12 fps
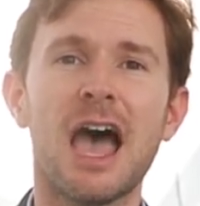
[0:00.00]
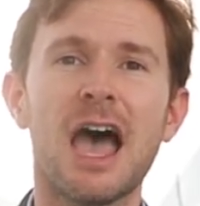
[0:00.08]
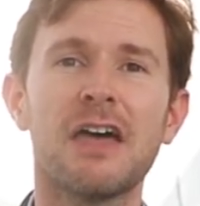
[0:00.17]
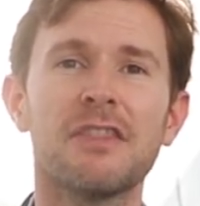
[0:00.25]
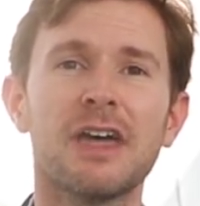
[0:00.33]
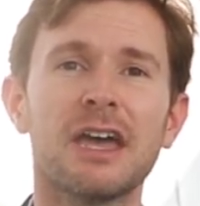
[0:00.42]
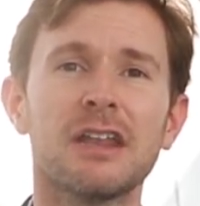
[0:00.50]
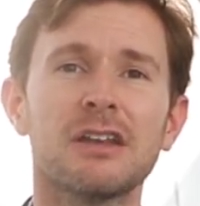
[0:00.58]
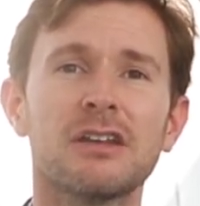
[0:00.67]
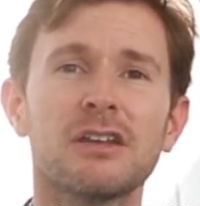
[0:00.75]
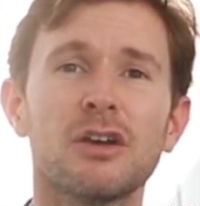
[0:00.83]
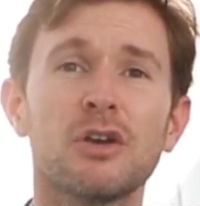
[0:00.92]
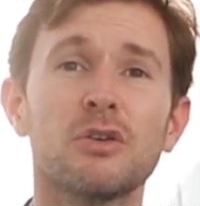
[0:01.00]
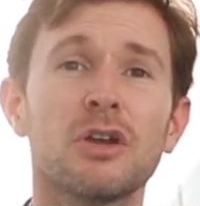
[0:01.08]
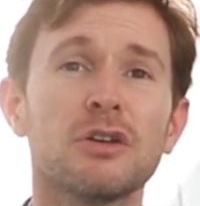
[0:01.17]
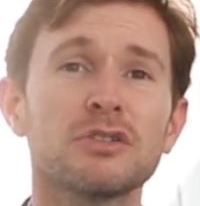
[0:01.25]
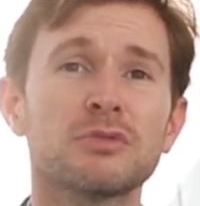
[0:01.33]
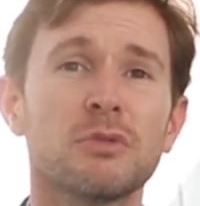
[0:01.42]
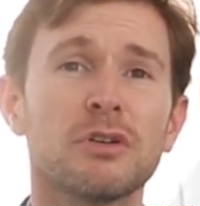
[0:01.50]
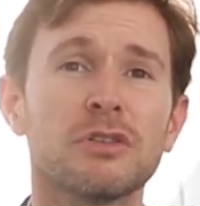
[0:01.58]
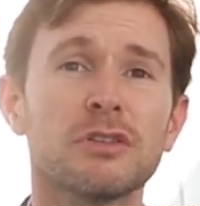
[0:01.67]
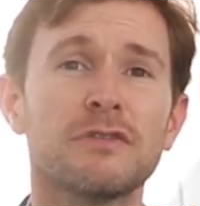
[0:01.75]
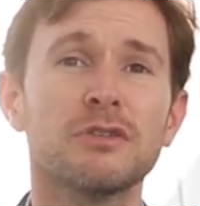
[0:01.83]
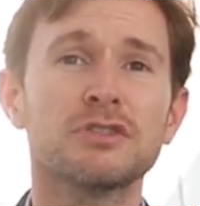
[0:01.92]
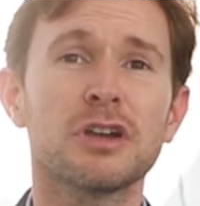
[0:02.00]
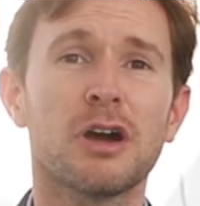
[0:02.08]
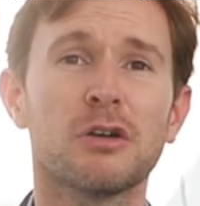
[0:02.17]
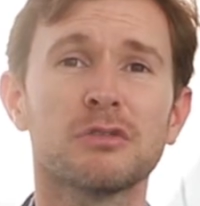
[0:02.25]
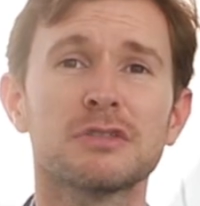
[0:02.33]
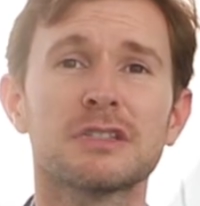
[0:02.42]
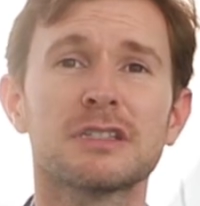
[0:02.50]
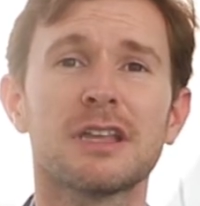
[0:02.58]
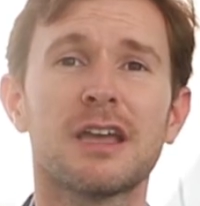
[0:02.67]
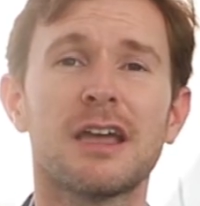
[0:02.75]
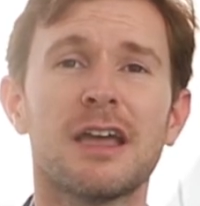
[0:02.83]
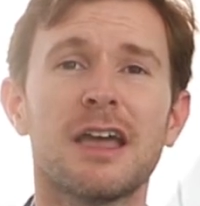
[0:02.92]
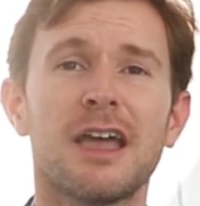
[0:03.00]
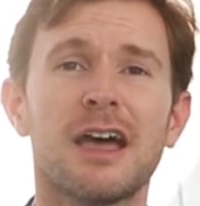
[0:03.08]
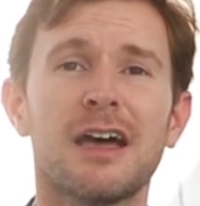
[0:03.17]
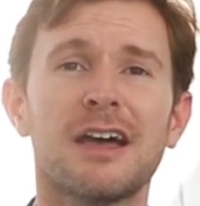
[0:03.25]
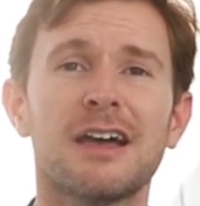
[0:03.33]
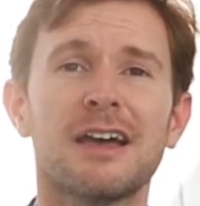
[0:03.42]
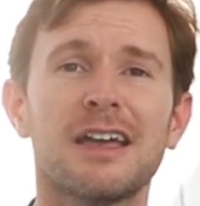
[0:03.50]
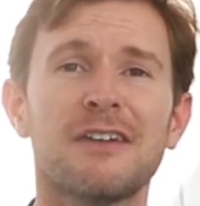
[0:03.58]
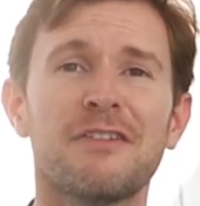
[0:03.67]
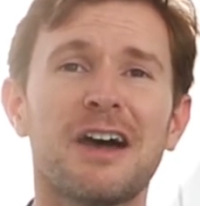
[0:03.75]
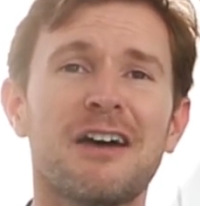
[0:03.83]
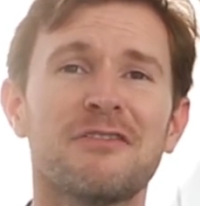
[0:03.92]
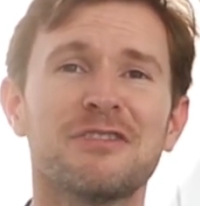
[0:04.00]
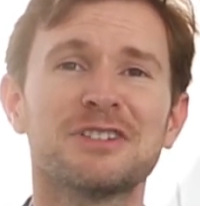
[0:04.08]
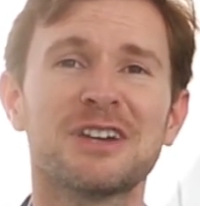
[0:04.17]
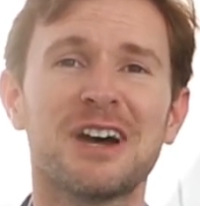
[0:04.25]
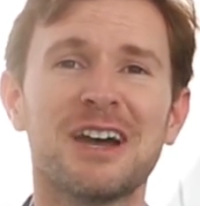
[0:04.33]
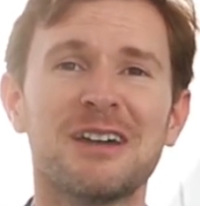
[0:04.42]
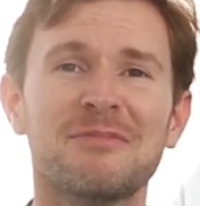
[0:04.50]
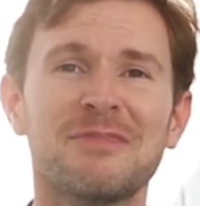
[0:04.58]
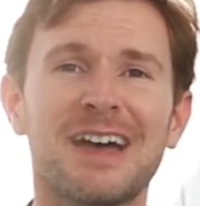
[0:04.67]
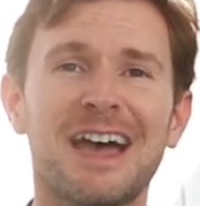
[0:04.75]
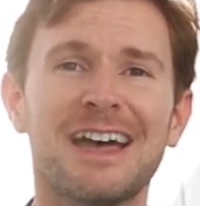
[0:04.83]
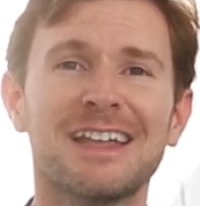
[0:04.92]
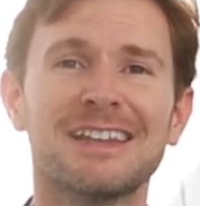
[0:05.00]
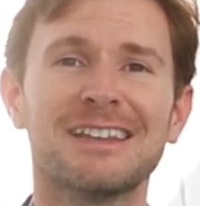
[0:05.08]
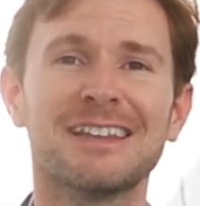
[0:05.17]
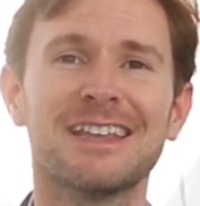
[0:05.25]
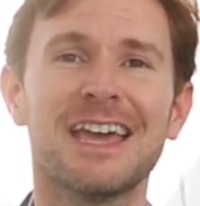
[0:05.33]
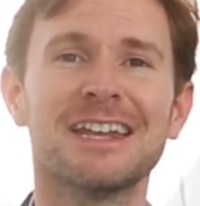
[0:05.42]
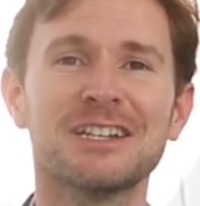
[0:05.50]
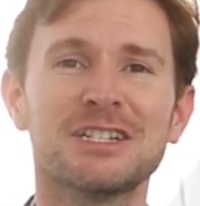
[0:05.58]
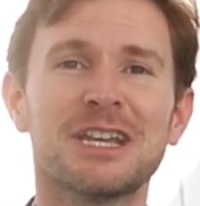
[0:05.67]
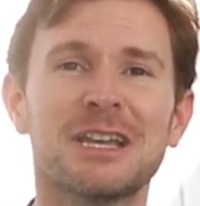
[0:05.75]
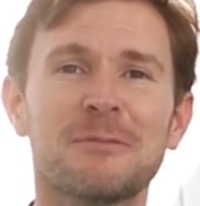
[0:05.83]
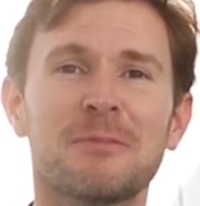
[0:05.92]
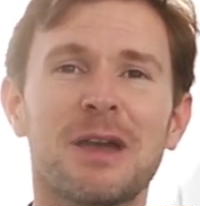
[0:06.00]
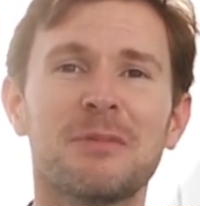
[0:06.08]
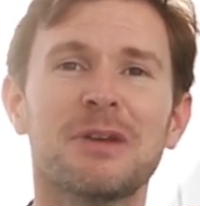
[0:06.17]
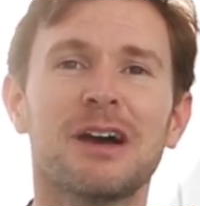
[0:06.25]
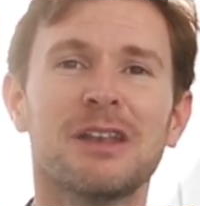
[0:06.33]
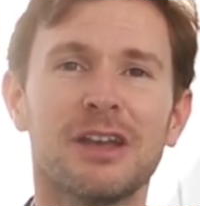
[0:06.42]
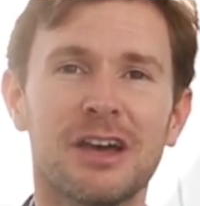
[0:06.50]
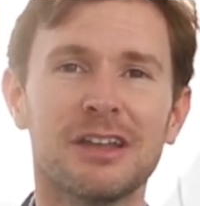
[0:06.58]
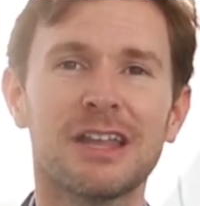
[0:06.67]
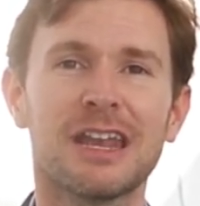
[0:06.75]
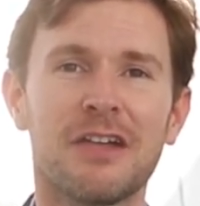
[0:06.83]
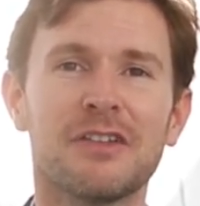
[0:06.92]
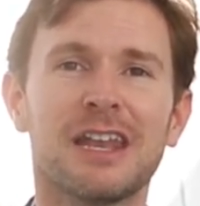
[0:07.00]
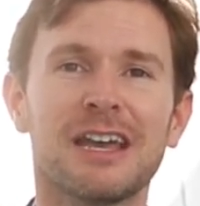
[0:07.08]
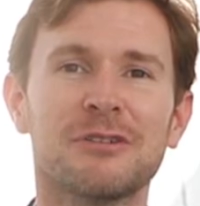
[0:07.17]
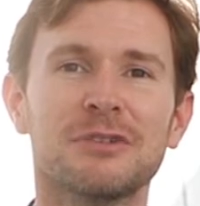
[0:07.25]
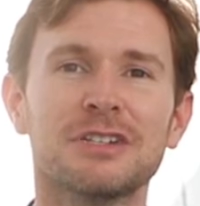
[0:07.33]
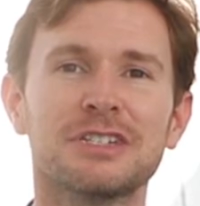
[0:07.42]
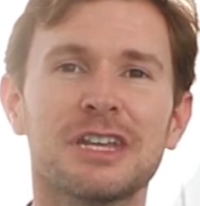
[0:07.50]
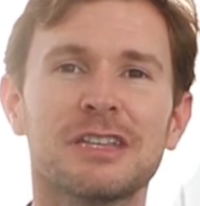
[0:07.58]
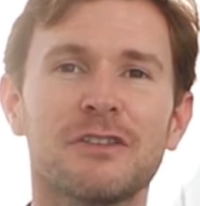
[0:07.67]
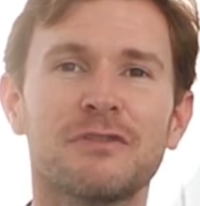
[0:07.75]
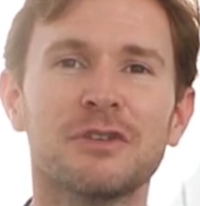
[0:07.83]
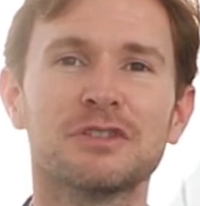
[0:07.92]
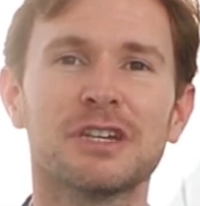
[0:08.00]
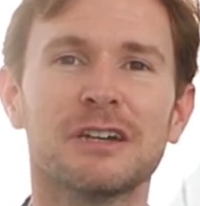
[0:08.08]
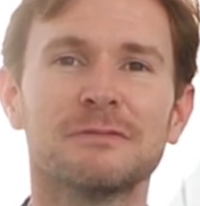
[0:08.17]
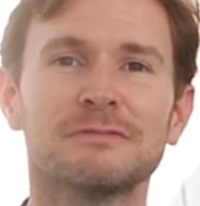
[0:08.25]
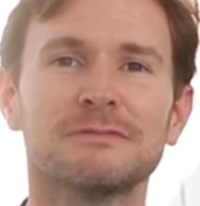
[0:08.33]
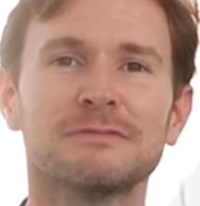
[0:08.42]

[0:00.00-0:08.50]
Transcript: And then who knows what the future holds. If I have the time and the energy, maybe I'll learn another language in the future.